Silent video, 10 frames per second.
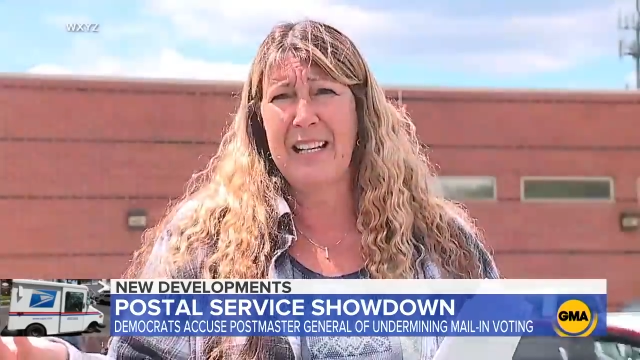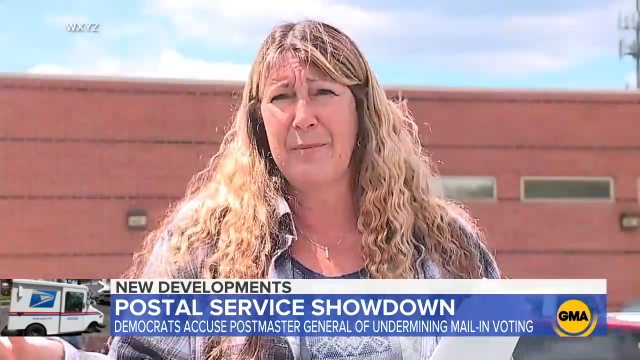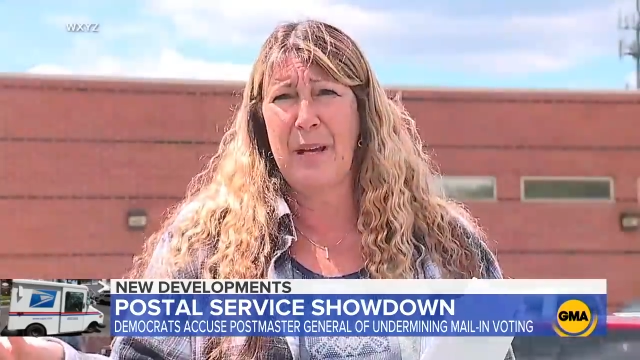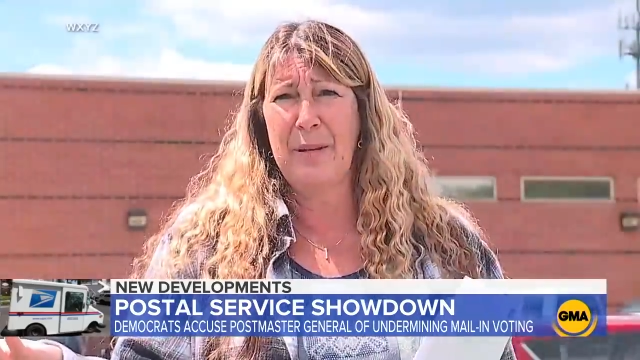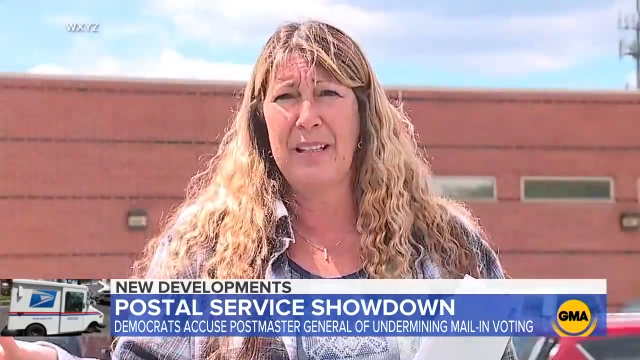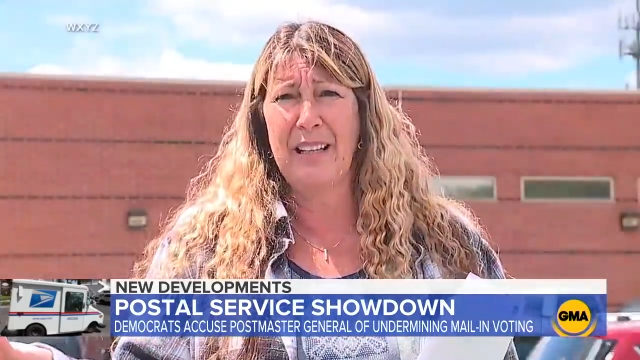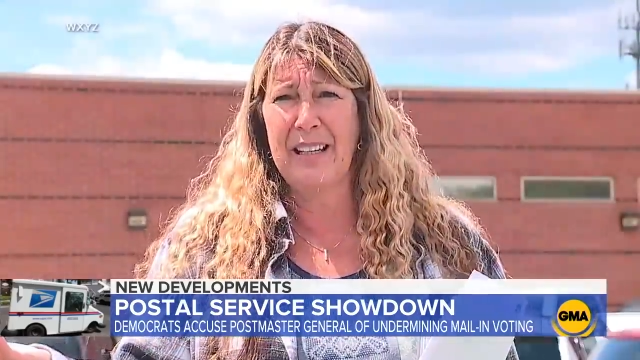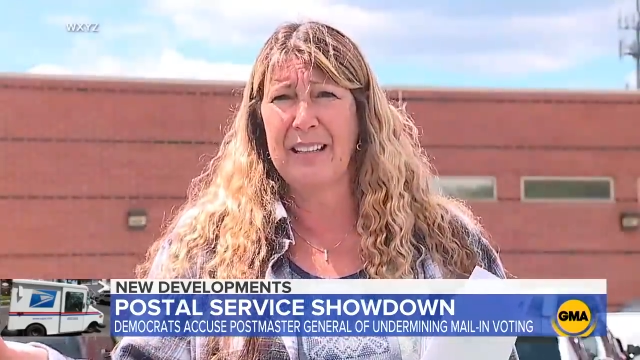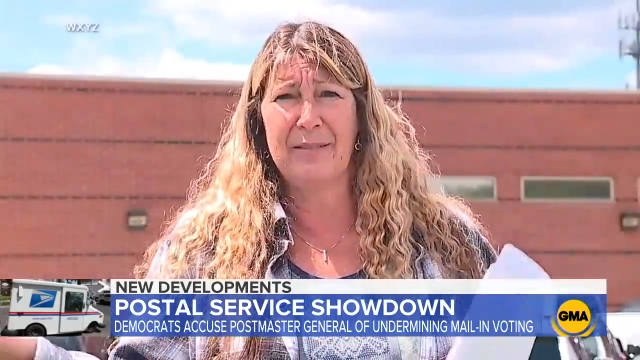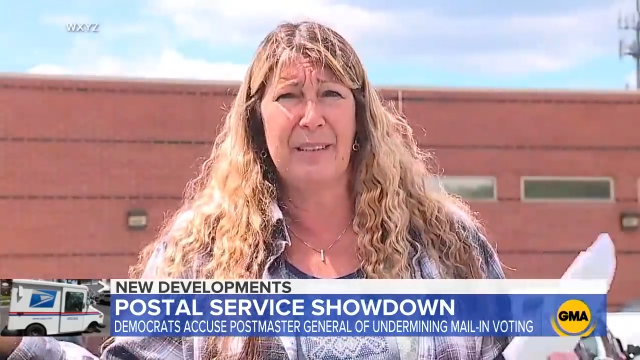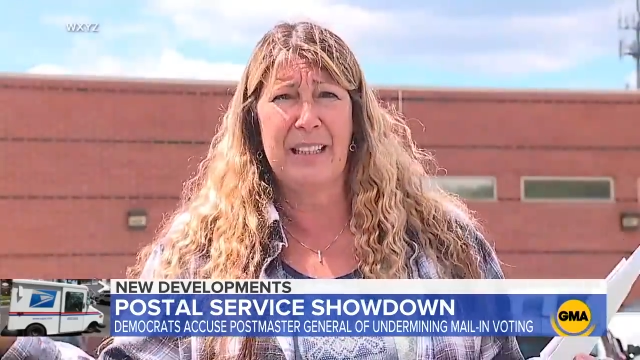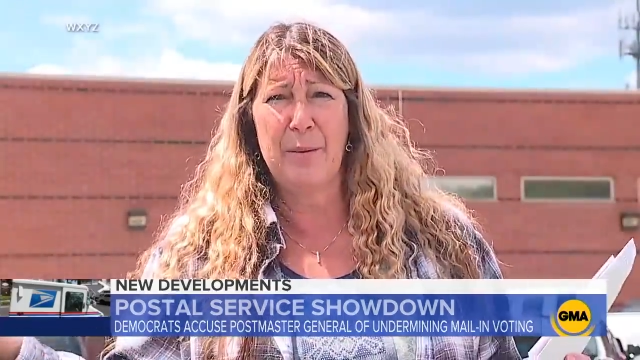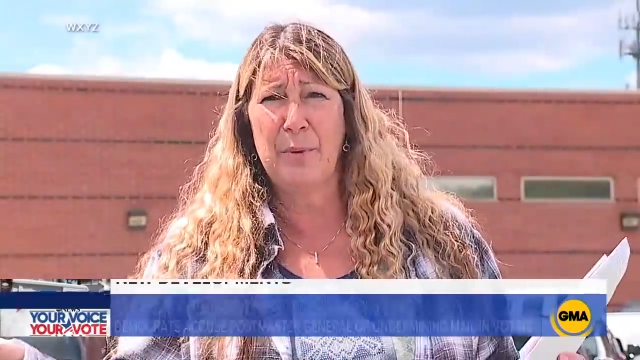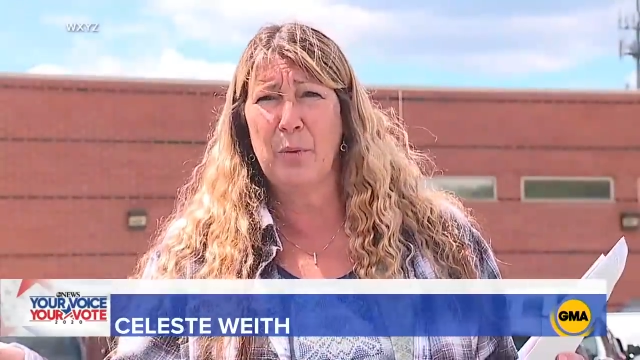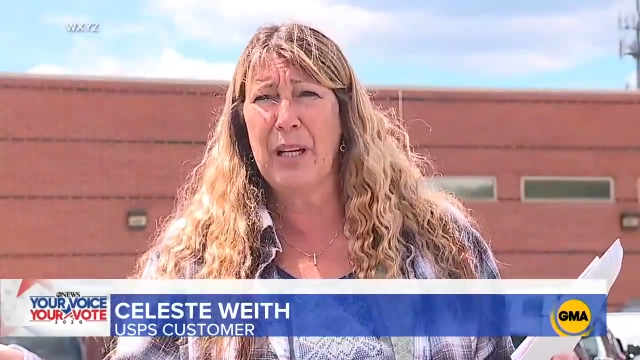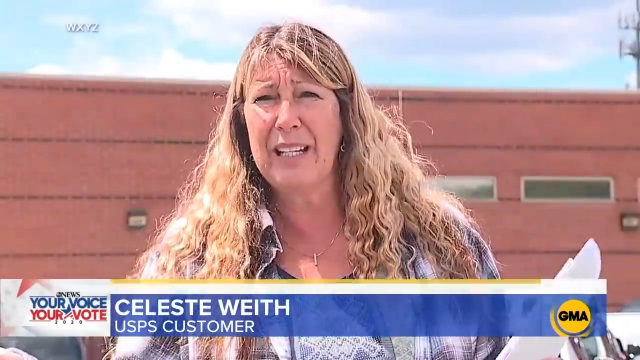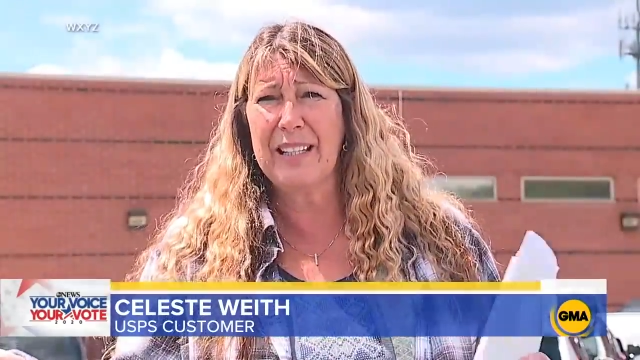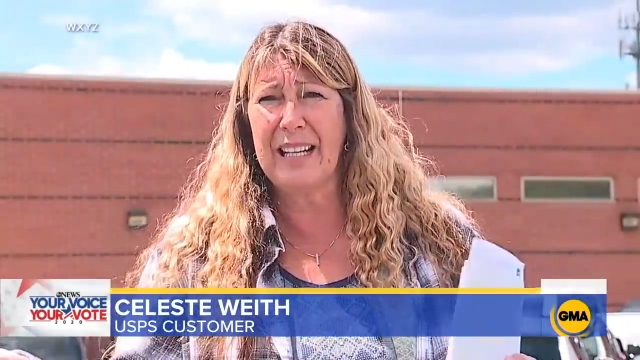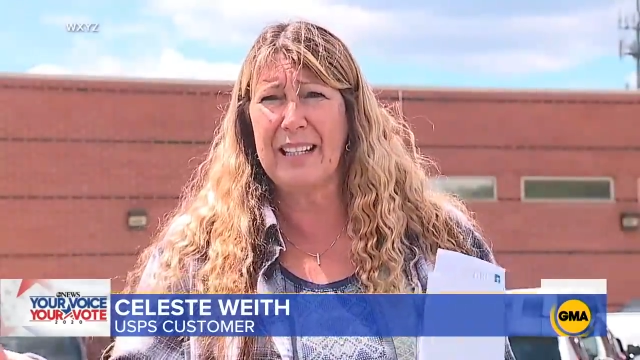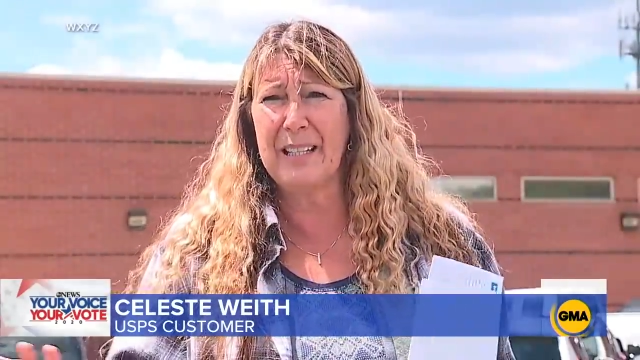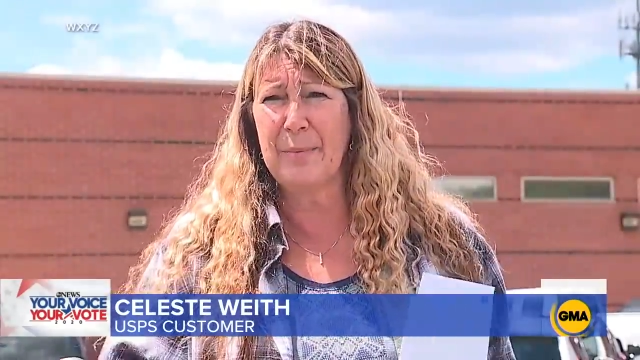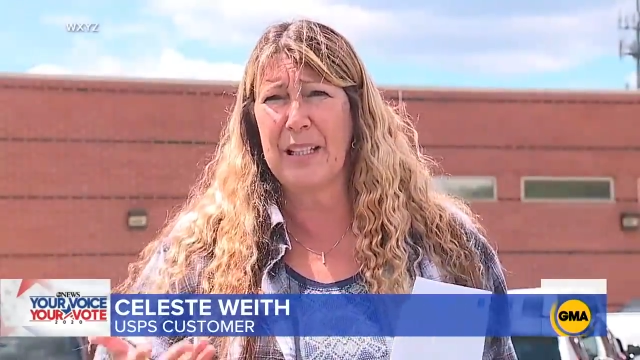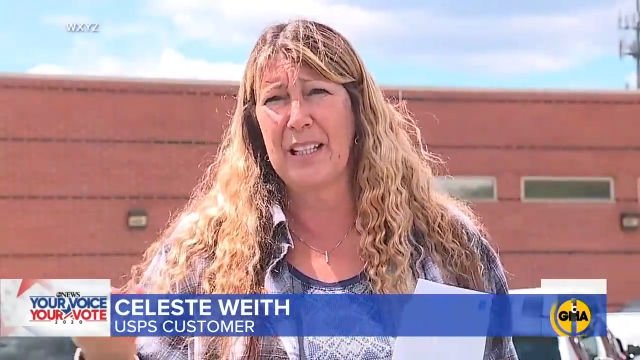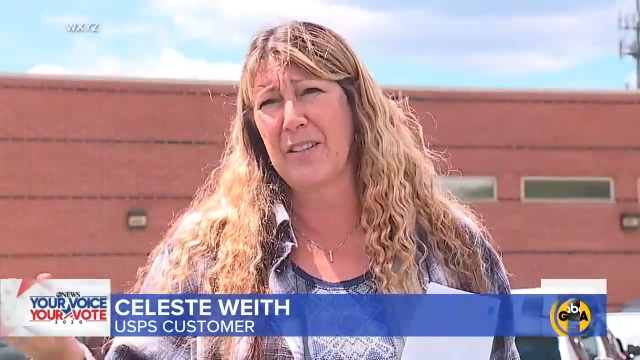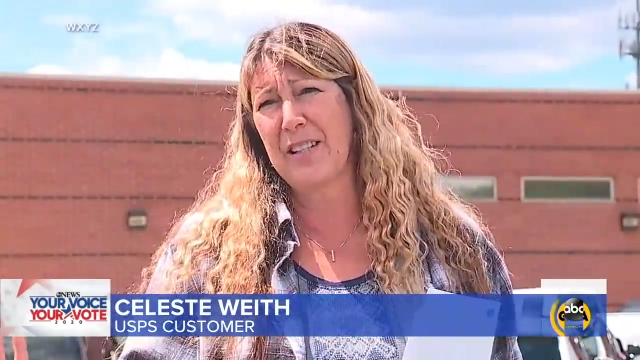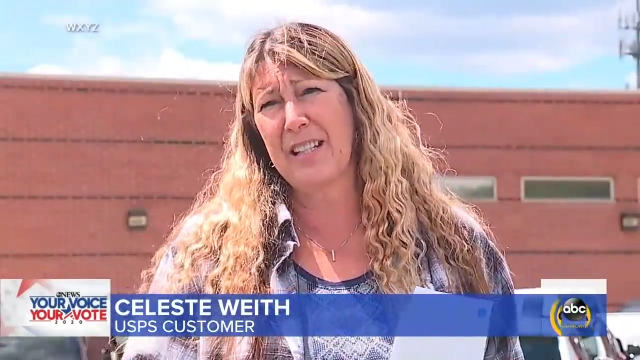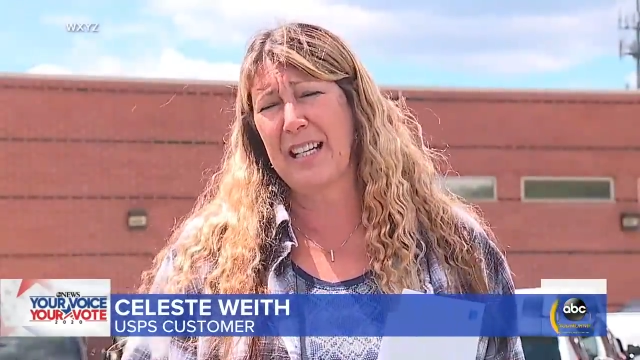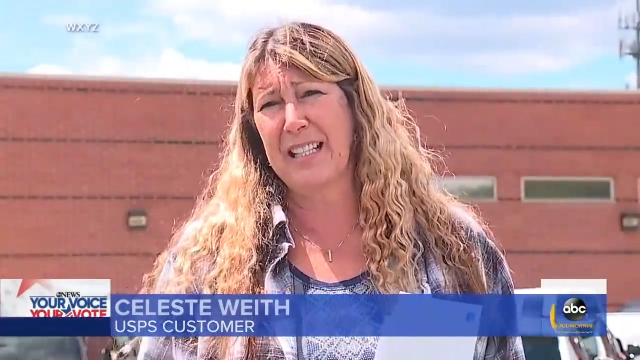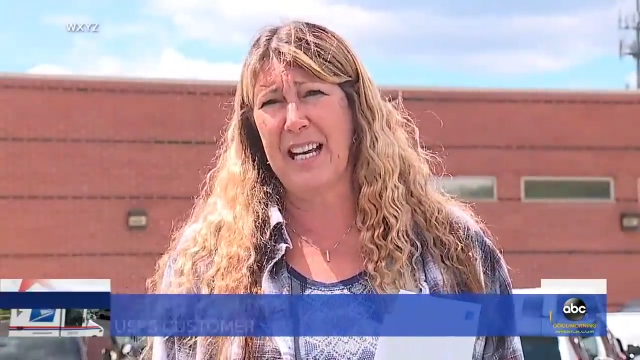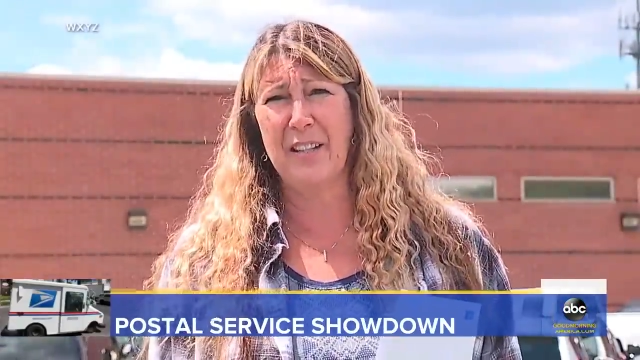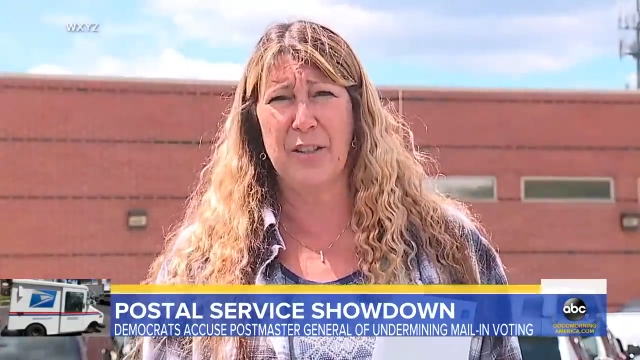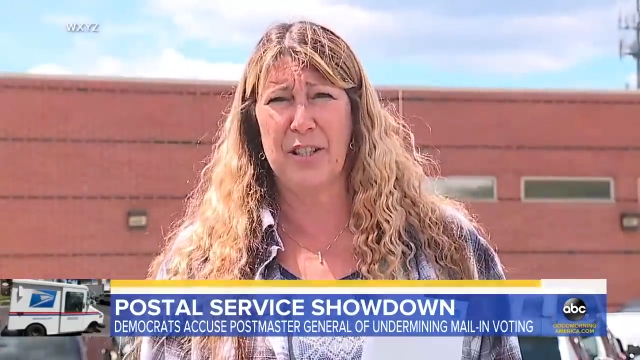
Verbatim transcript: takes maybe like a couple of weeks to get something that used to take a day or